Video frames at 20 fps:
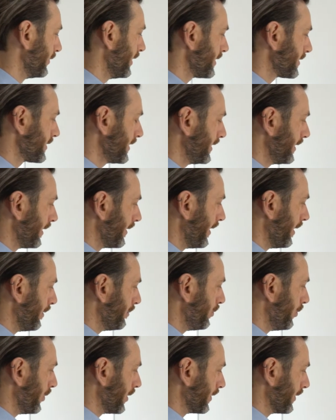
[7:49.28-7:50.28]
So let's say
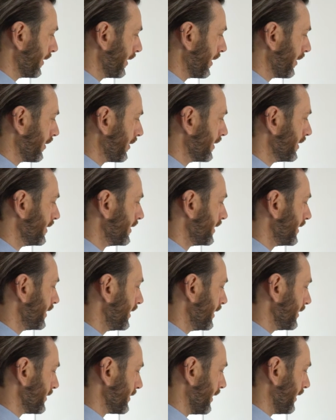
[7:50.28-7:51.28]
that point there
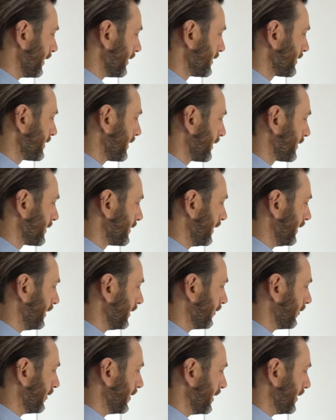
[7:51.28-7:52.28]
is at 60
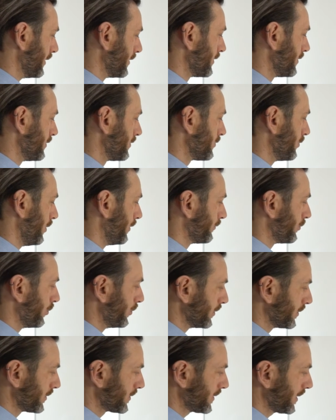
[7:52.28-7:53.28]
degrees. So I've
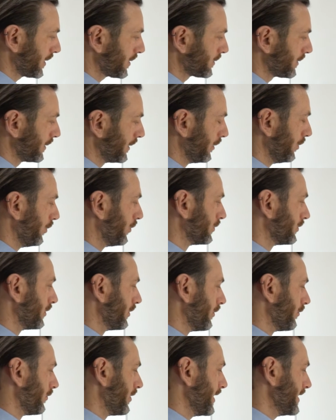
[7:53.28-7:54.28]
gone 60 along to
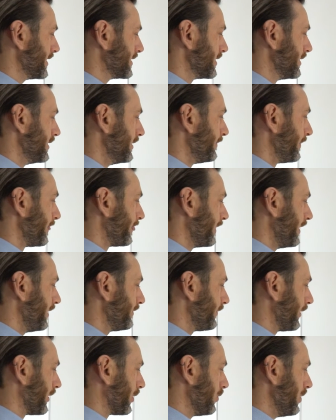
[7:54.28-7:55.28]
the right.
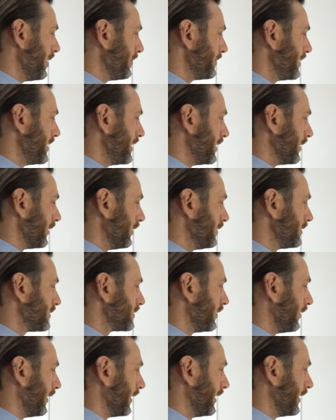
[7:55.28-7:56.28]
If I go up here
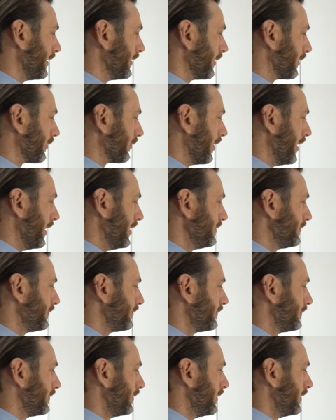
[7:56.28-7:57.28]
till I hit the
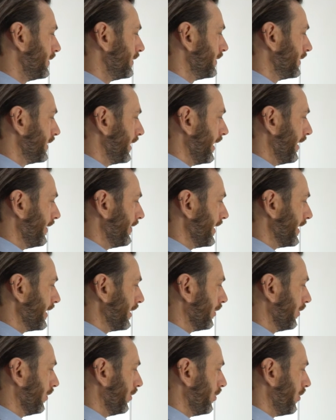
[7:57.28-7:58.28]
graph and then
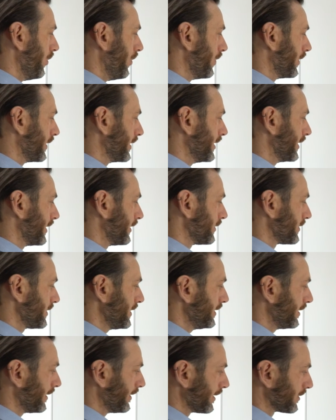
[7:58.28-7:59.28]
along, you can
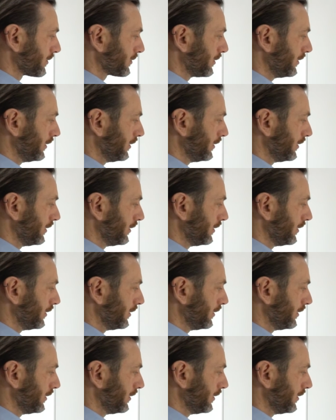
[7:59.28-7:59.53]
see that that's